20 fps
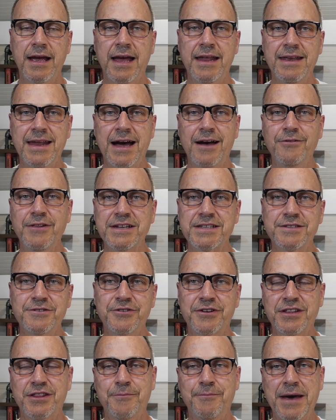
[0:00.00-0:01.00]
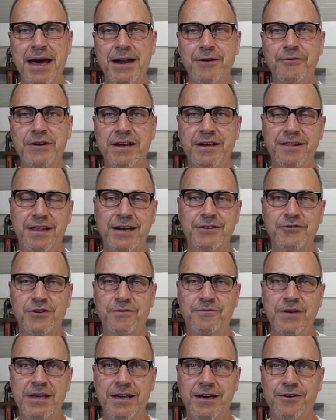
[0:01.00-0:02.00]
And now let's look at the battery
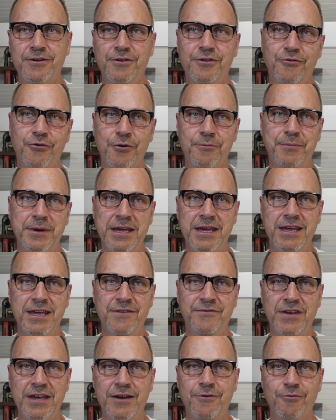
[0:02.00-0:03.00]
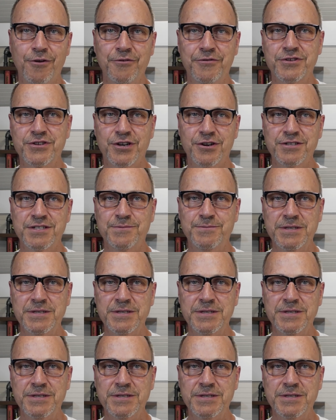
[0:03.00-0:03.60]
electric vehicle, or B E V, growth chart